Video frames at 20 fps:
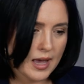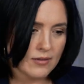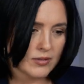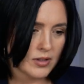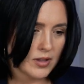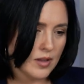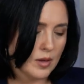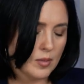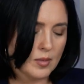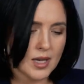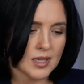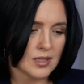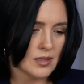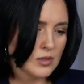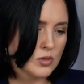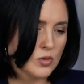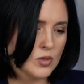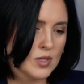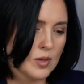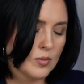having their
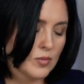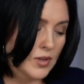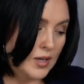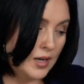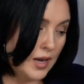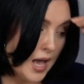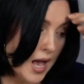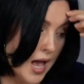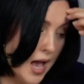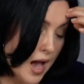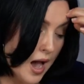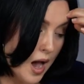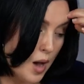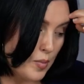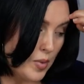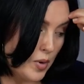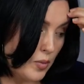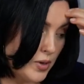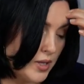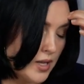medals or something.
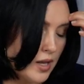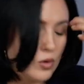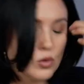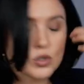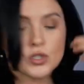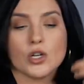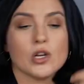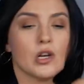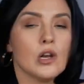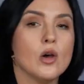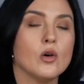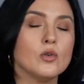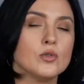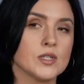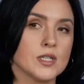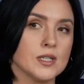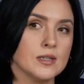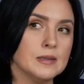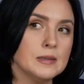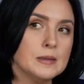But when I got
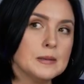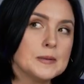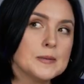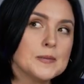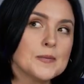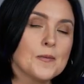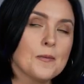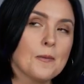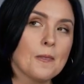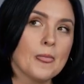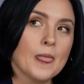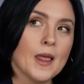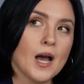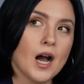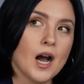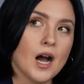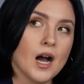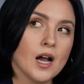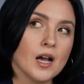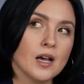closer,
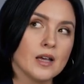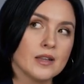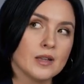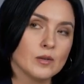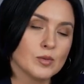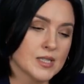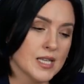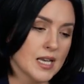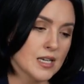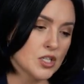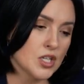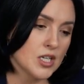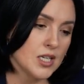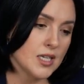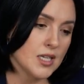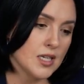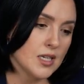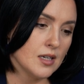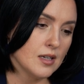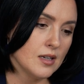there was
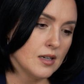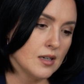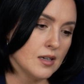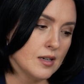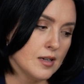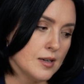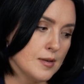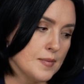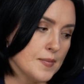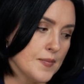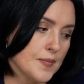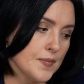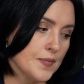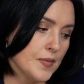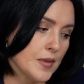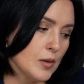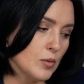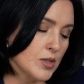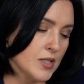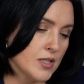actually
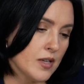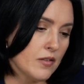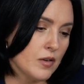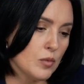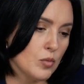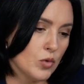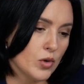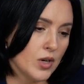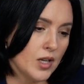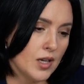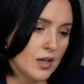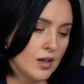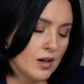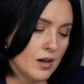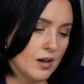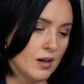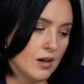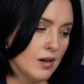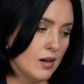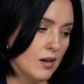there was ceremony
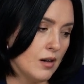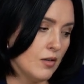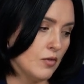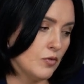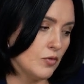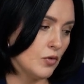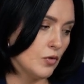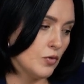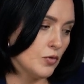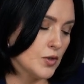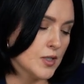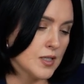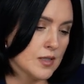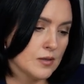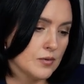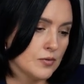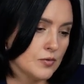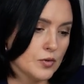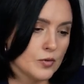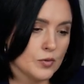for
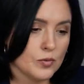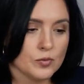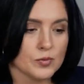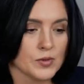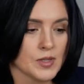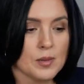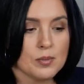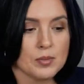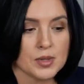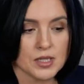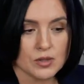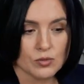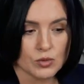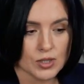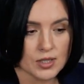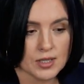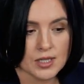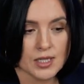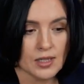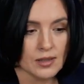somebody
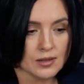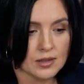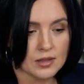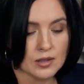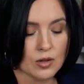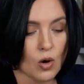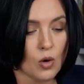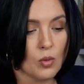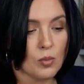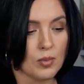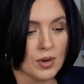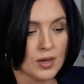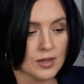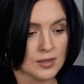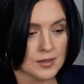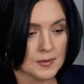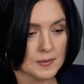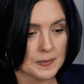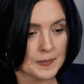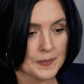was killed in
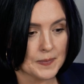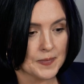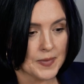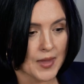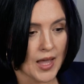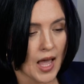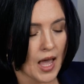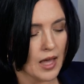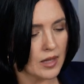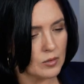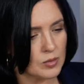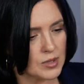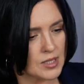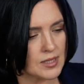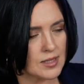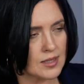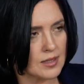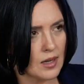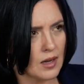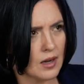combat, and it
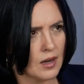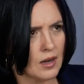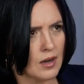was